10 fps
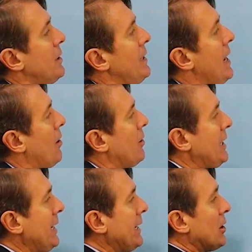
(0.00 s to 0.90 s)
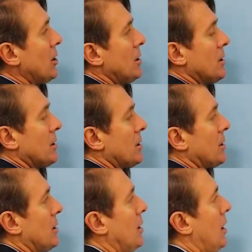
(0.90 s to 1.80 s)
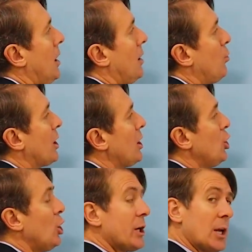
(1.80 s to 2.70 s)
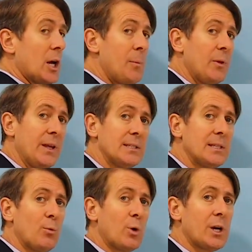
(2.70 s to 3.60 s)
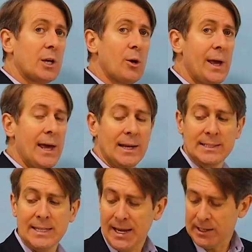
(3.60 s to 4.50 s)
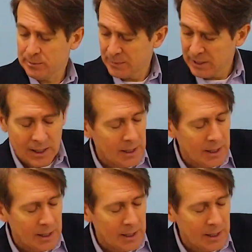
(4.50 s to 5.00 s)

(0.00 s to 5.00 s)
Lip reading: Now here, we're going to look at a couple of these, and we're going to go ahead and take them